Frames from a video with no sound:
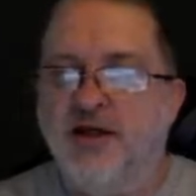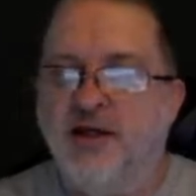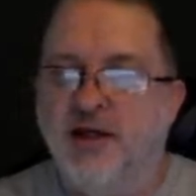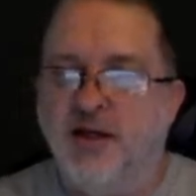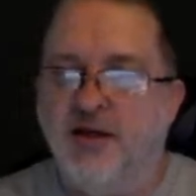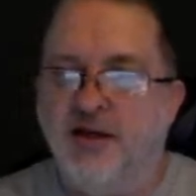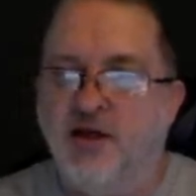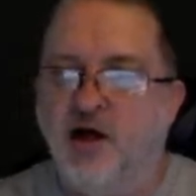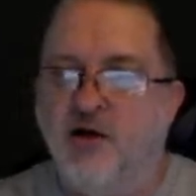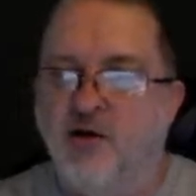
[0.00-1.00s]
And
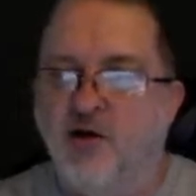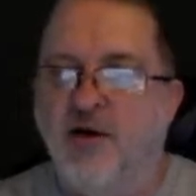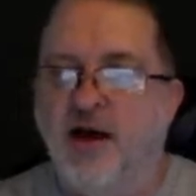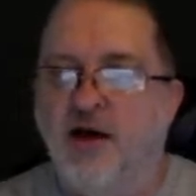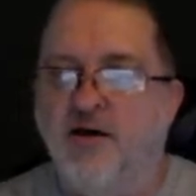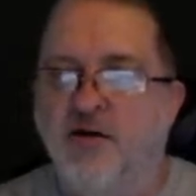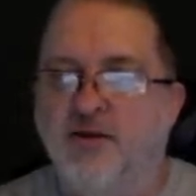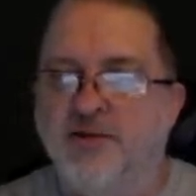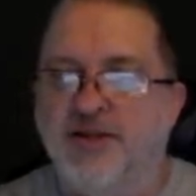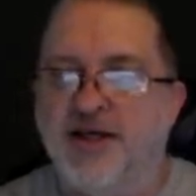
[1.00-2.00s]
y'all know how
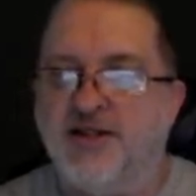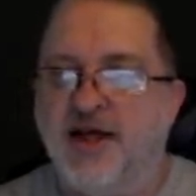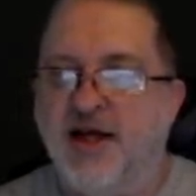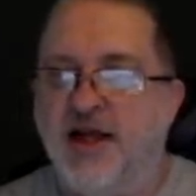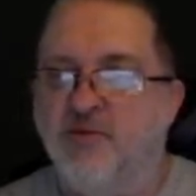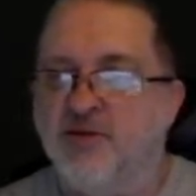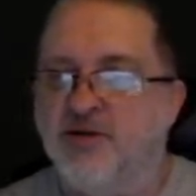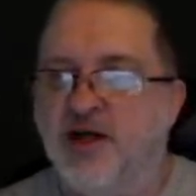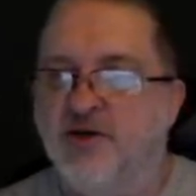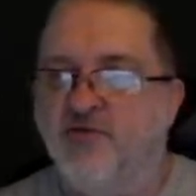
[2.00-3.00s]
obsessed I am with
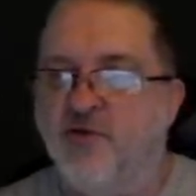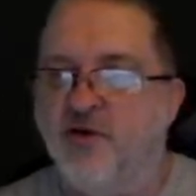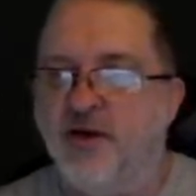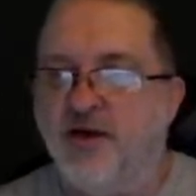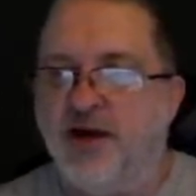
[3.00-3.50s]
stuff looking